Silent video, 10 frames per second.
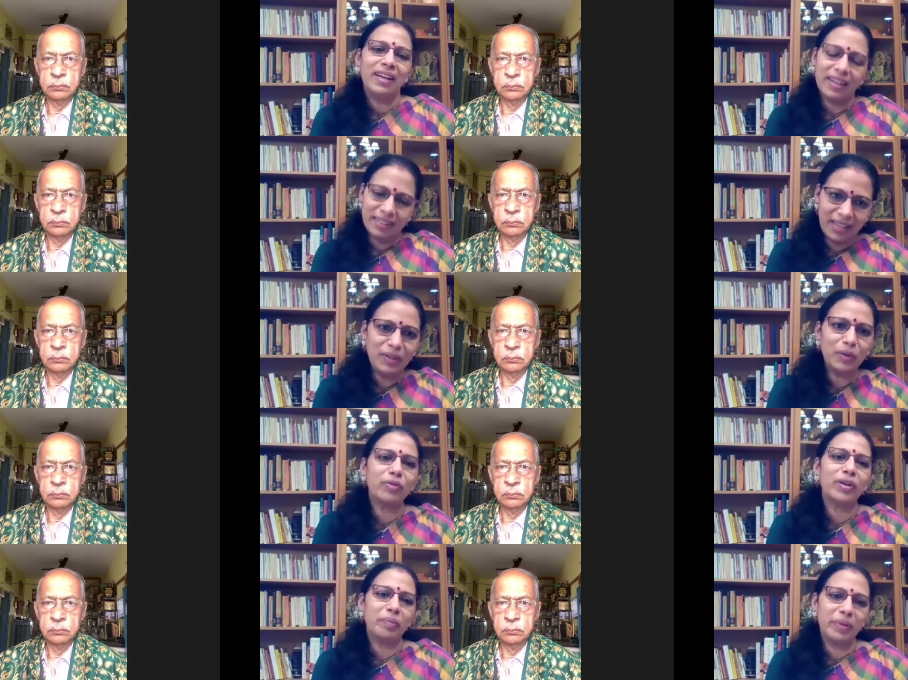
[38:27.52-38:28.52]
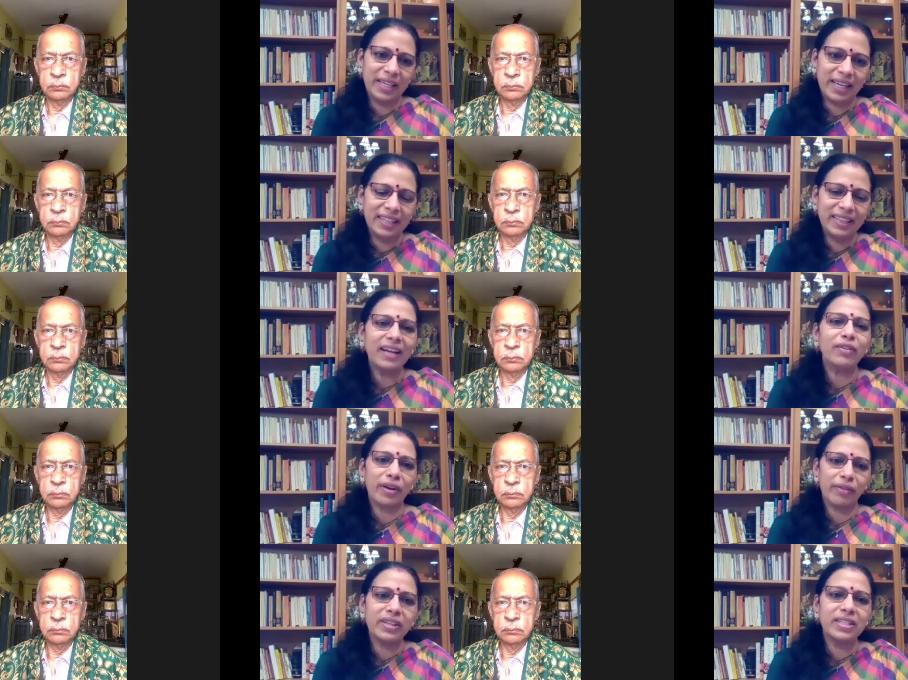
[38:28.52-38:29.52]
Speaker 1: I thank you for bringing that
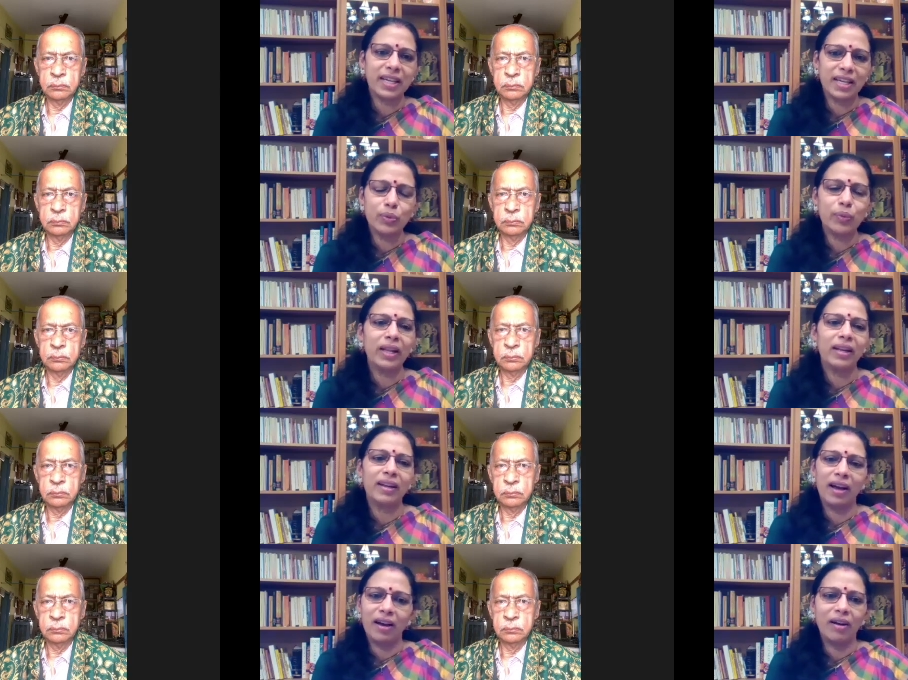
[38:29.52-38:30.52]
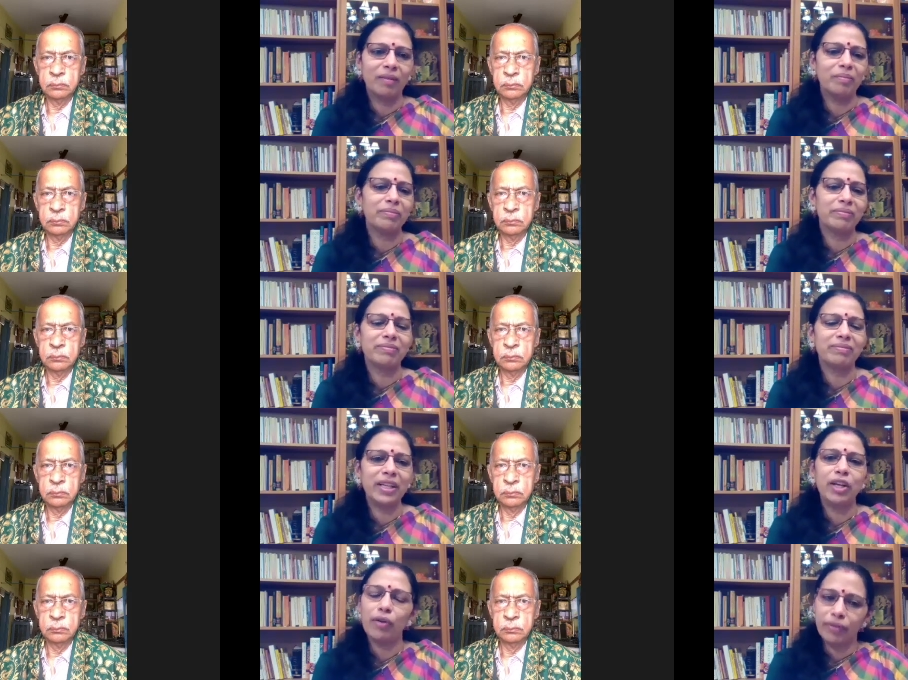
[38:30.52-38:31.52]
reference as well. Um,
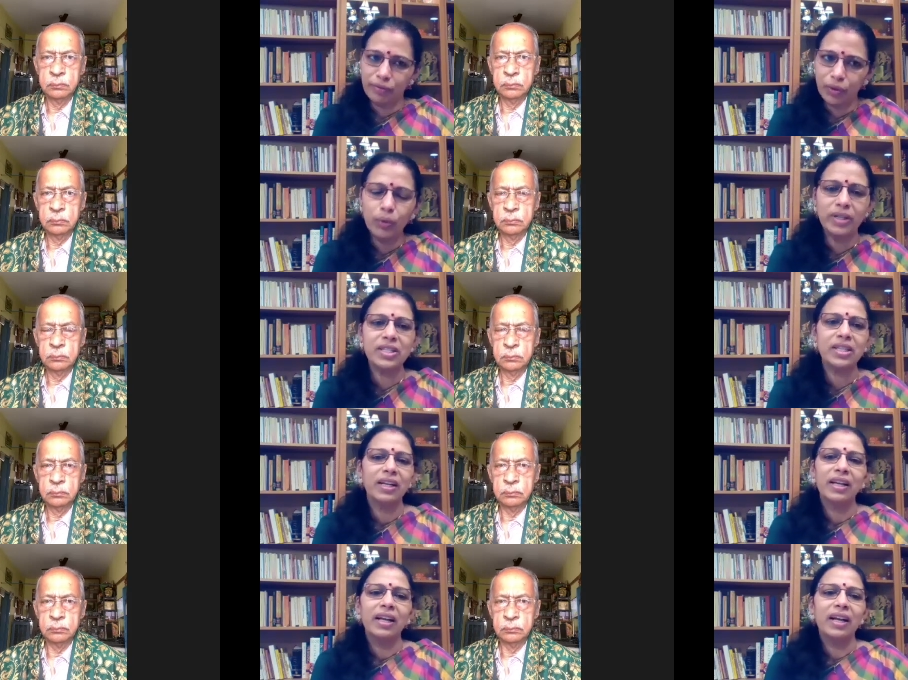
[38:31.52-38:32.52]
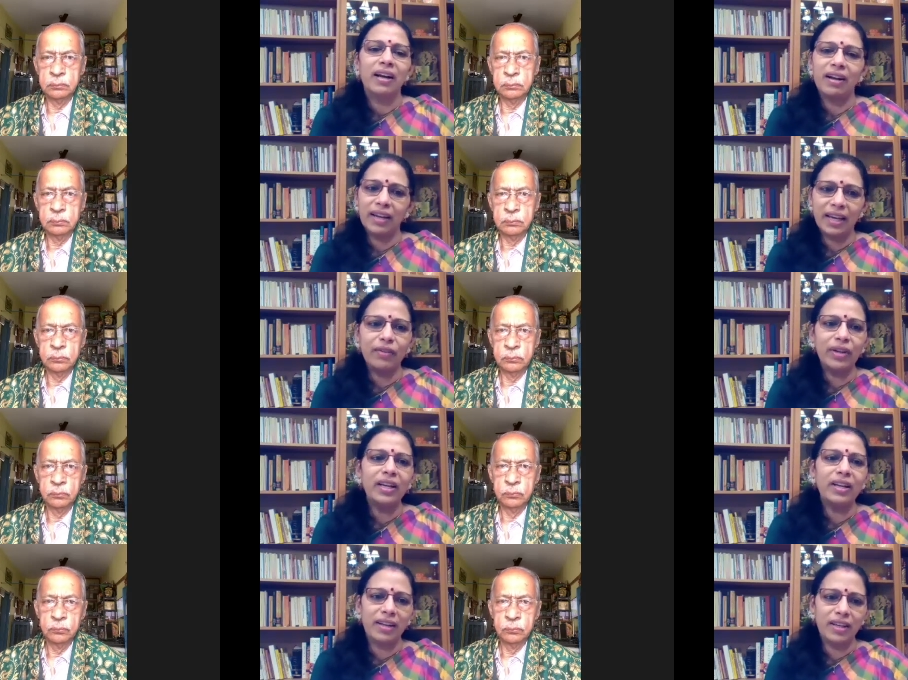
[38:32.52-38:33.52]
many of our viewers uh, can
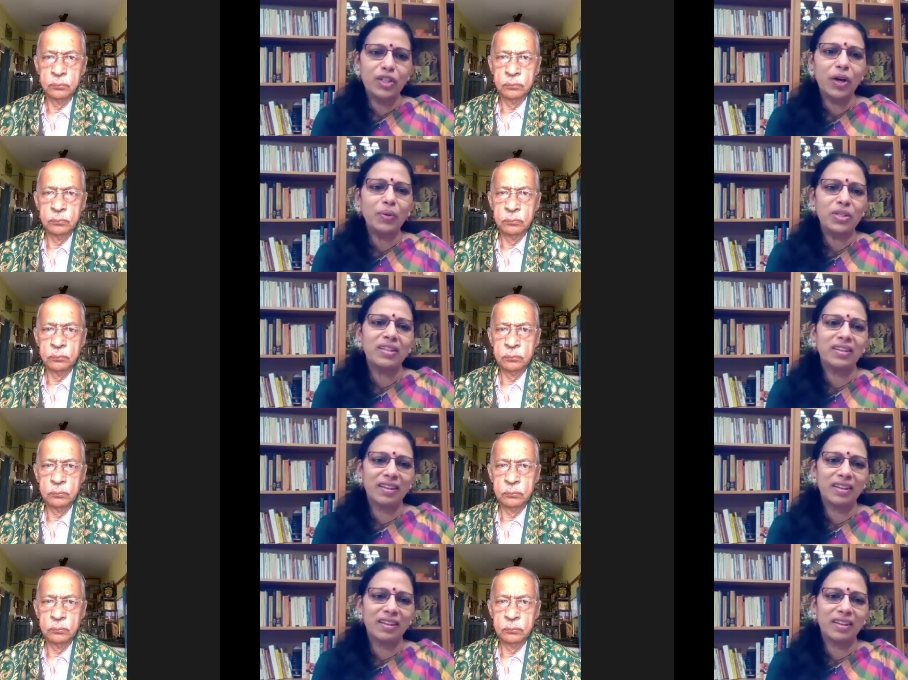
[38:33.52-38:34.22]
really reach out